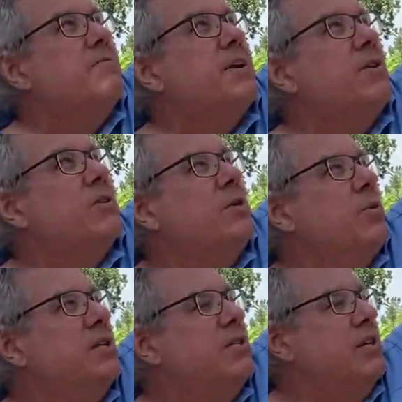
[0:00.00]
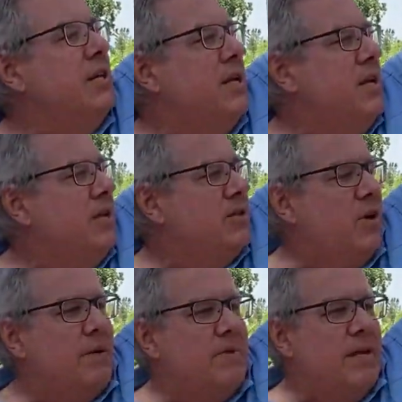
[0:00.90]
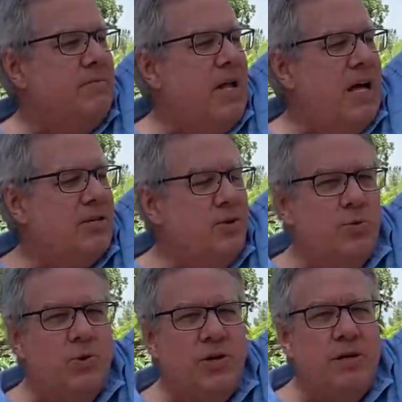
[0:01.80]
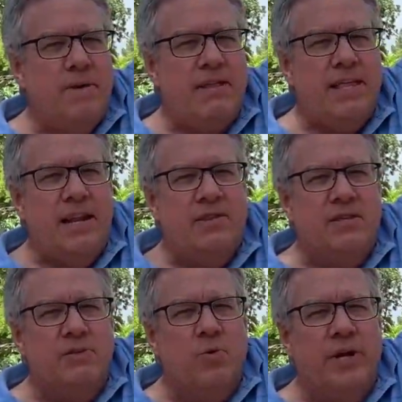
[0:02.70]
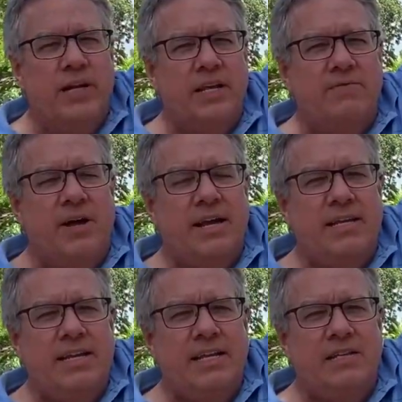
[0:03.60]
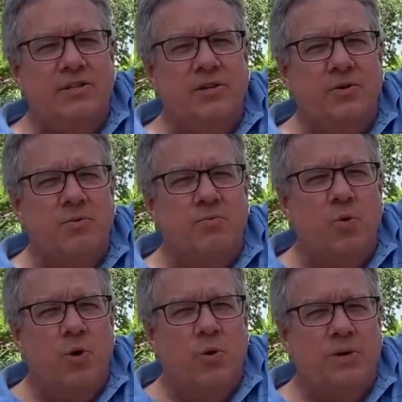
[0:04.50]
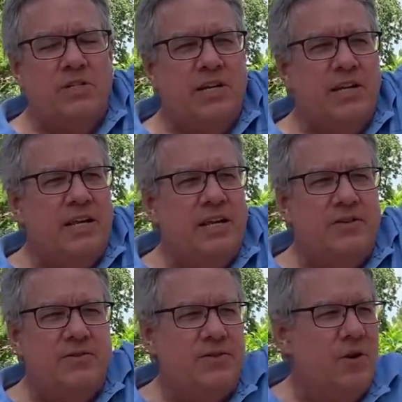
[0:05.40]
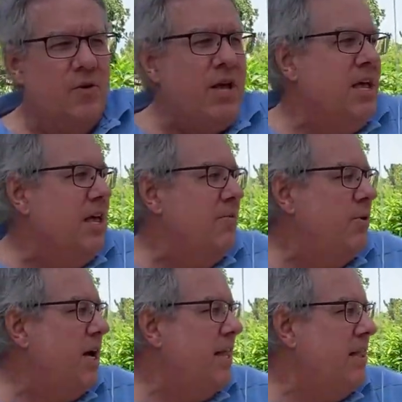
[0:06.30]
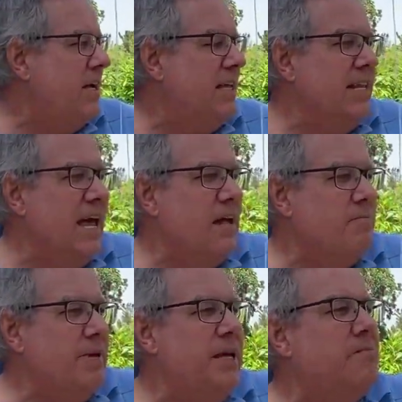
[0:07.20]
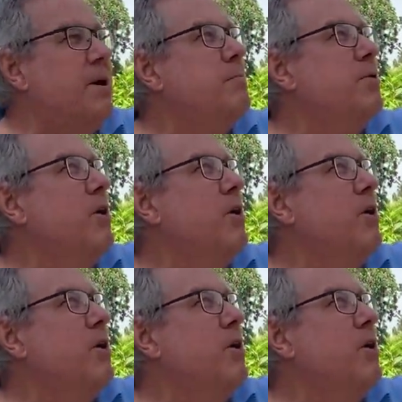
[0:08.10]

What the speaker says: fairly rigid. So I'm not too worried about that at this point. If I needed to more rigidity, so if we got lucky and had big bumper